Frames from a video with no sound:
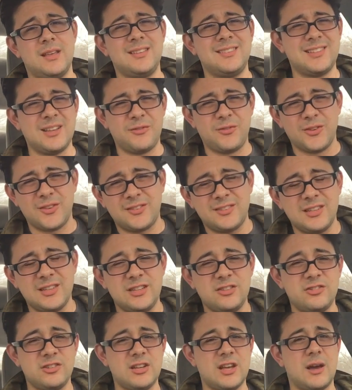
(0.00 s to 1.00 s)
except for the
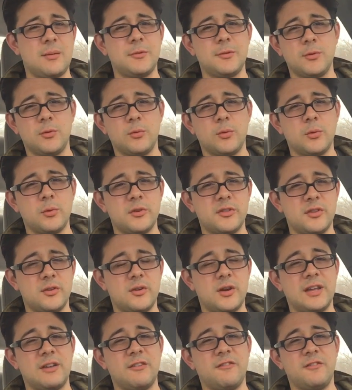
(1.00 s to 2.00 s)
CG. I'm gonna be real with
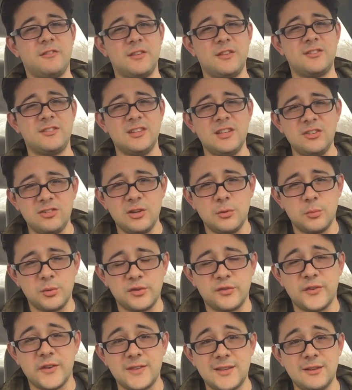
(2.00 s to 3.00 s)
you, like, the CG
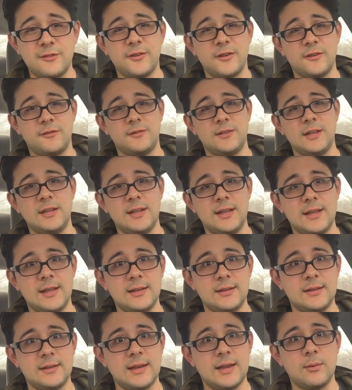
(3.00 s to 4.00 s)
was 50-50.